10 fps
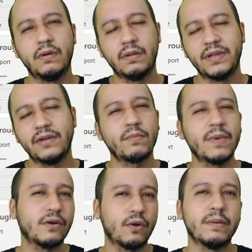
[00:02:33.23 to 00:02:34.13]
or the normal
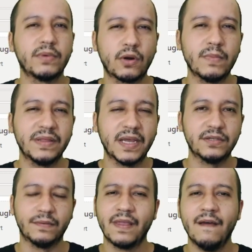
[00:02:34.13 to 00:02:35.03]
rec
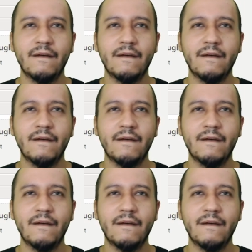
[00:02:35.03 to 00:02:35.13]
recommendation